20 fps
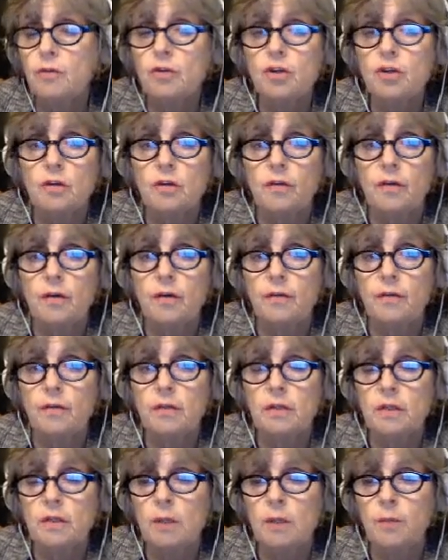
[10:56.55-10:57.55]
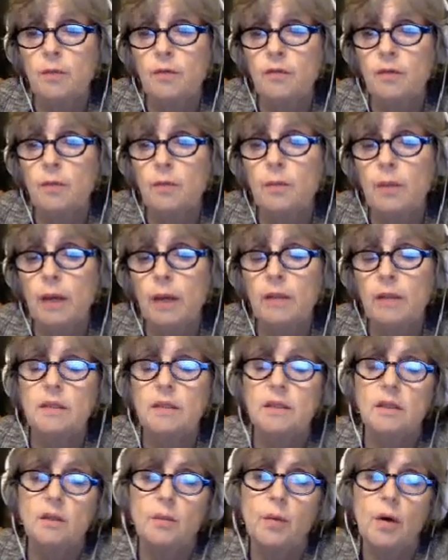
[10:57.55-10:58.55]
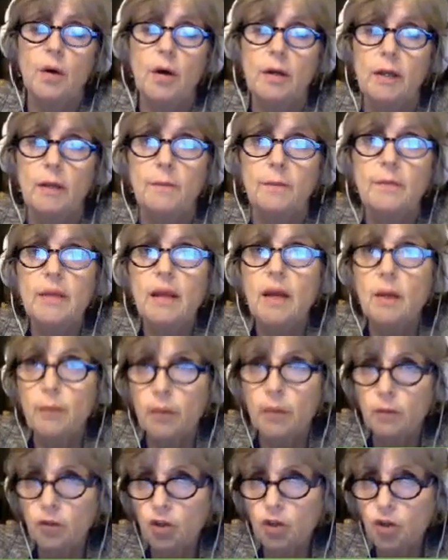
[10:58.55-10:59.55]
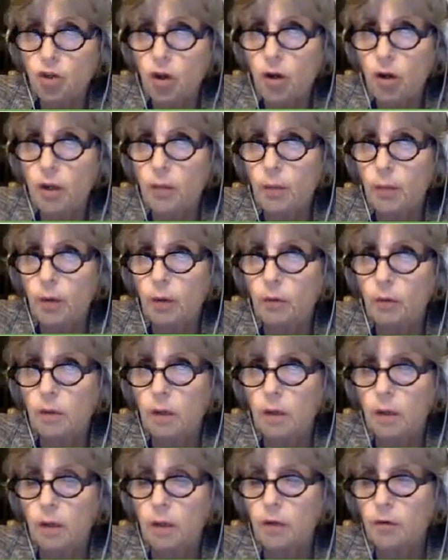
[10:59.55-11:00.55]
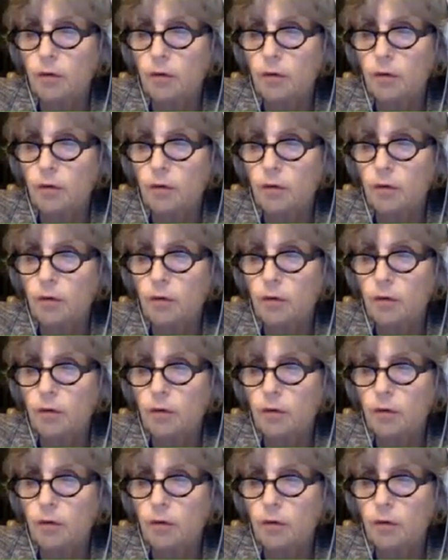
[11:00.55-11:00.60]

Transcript: version of this type of imbalance in the body. So I'm just talking about